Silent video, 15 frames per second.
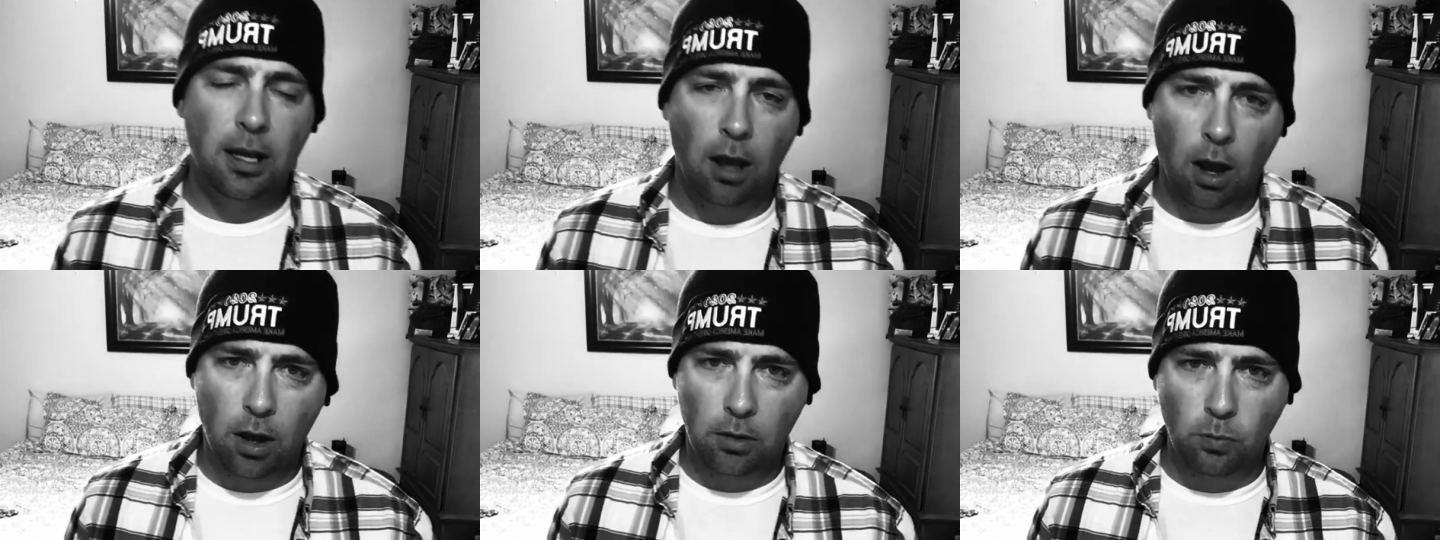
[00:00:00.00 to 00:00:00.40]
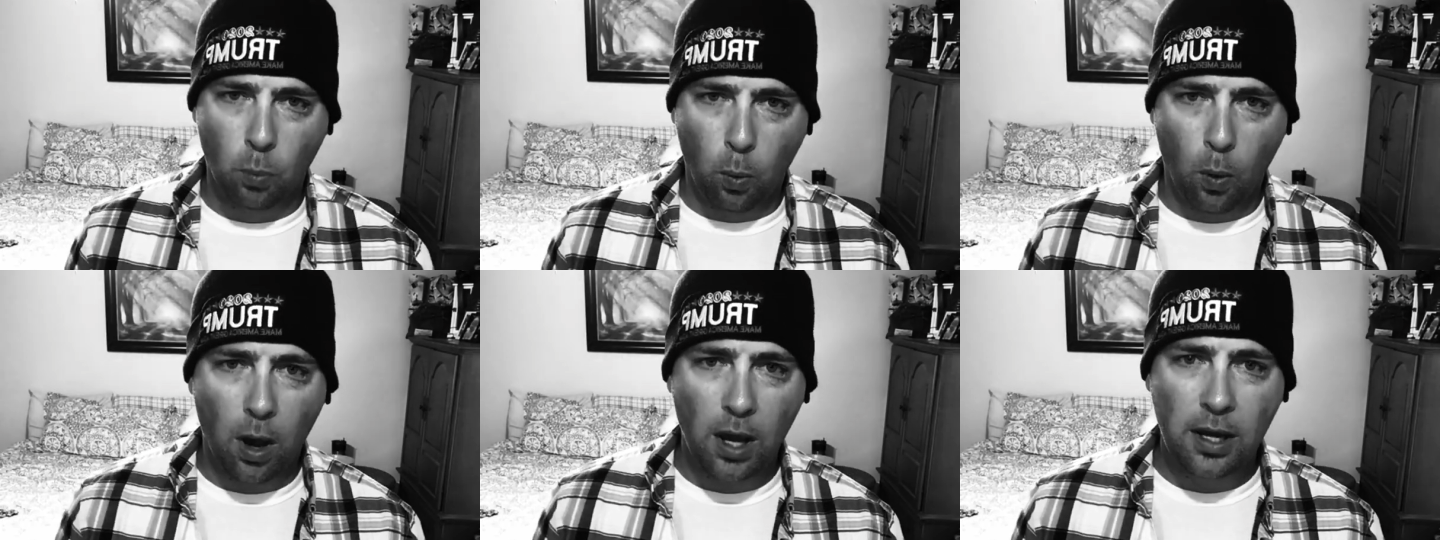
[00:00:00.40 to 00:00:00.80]
on
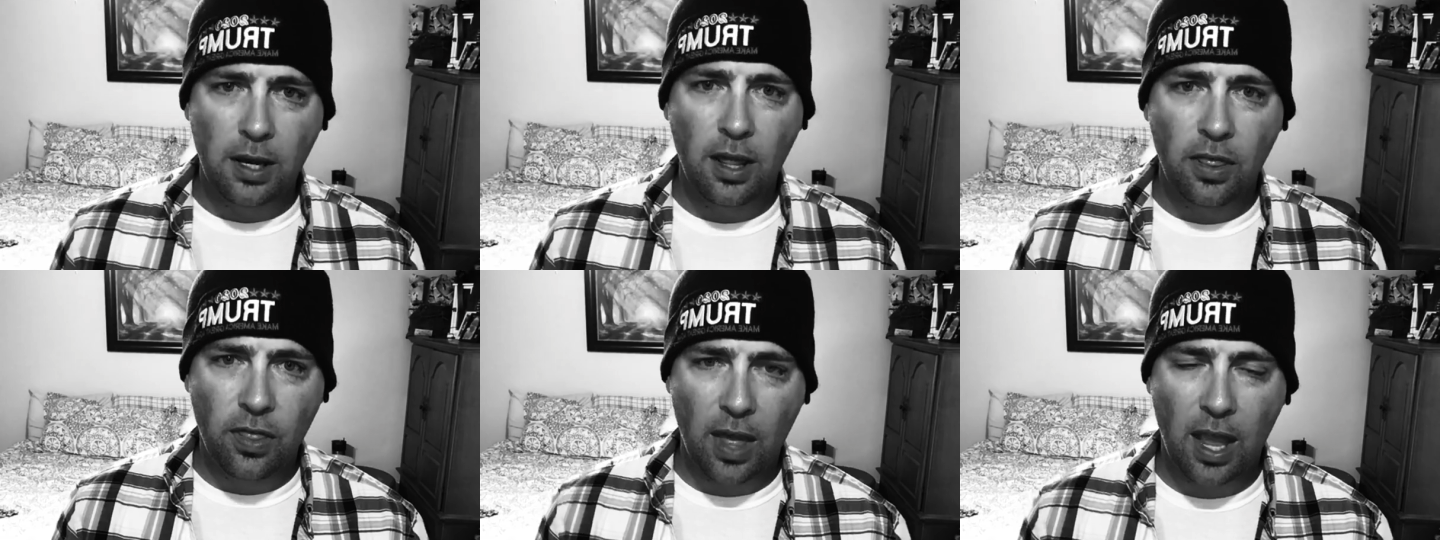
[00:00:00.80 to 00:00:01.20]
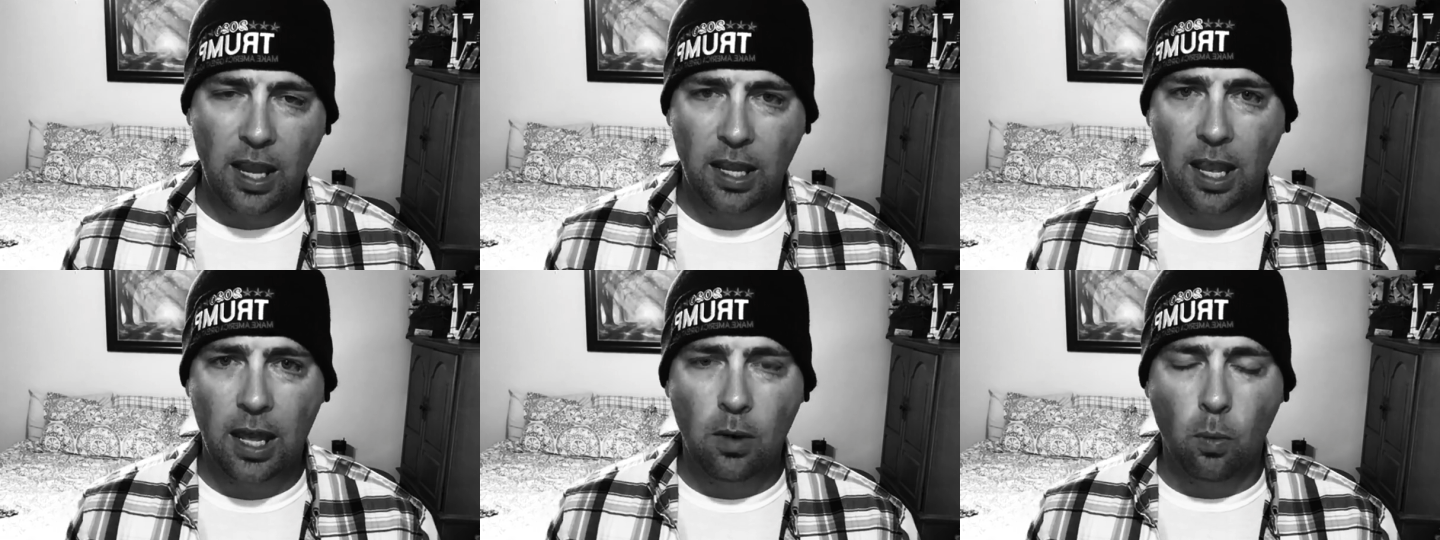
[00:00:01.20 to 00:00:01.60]
one
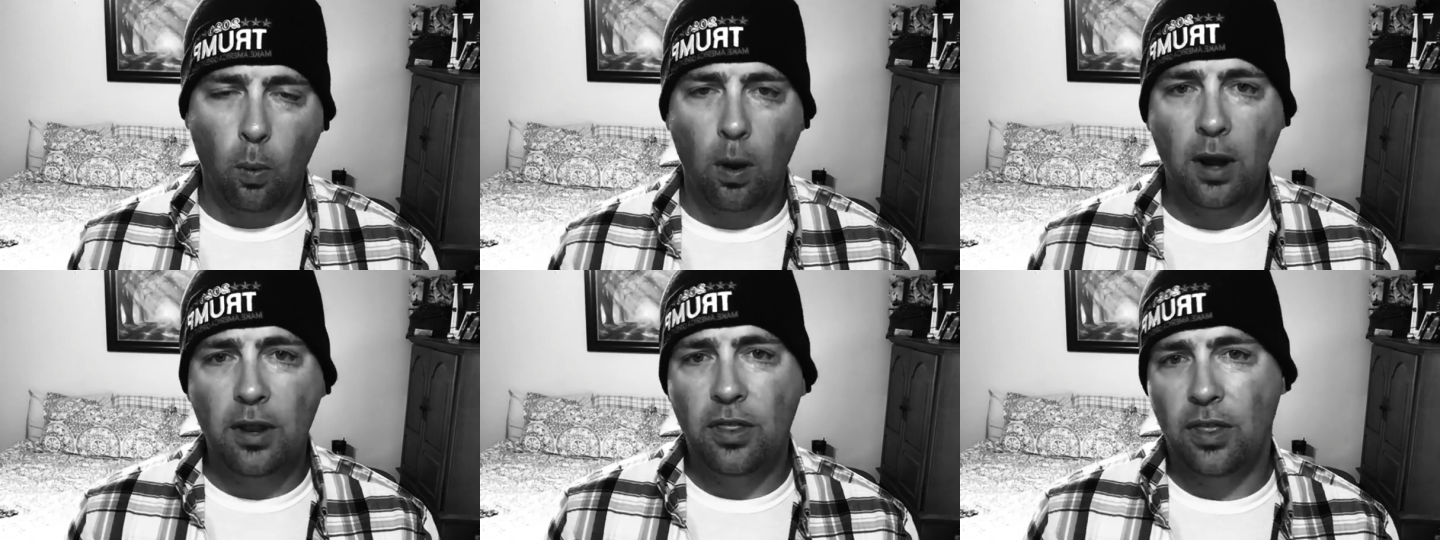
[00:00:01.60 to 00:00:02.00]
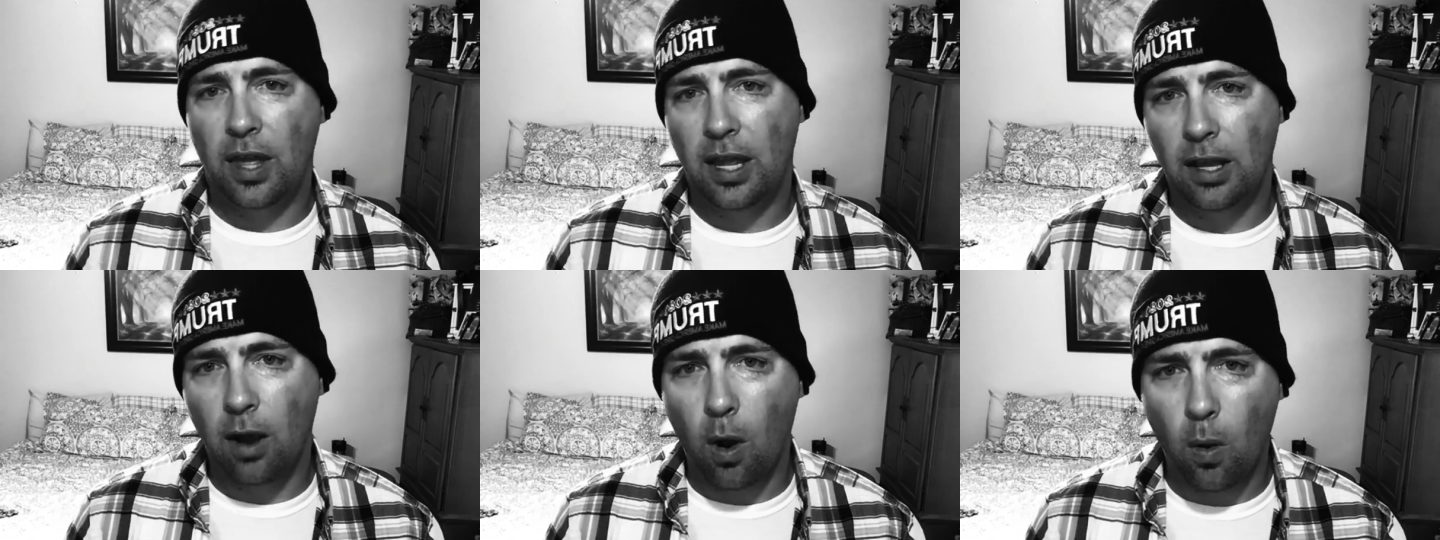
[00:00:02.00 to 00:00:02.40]
thing and one
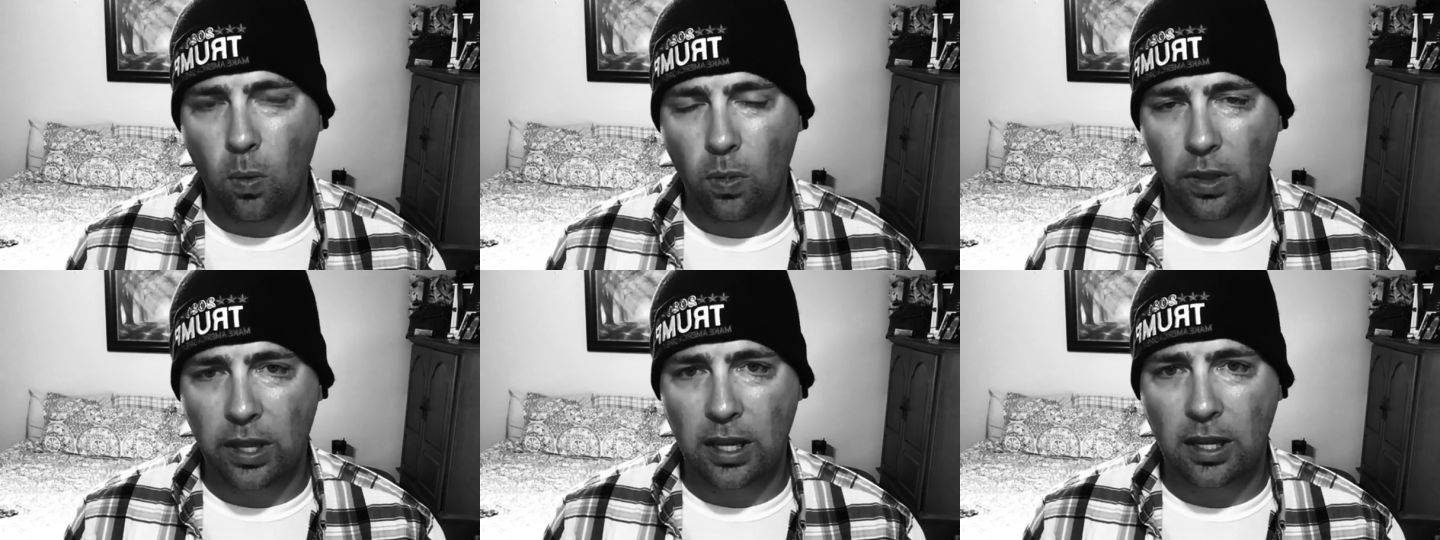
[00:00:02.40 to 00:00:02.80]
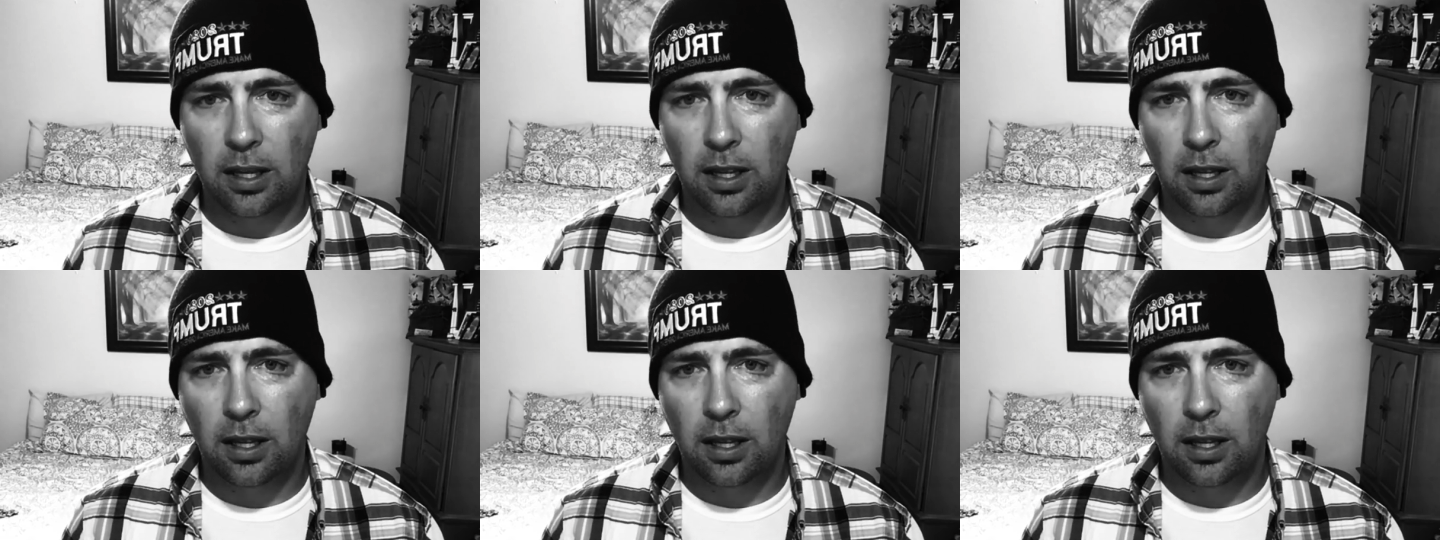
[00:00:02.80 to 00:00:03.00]
thing only.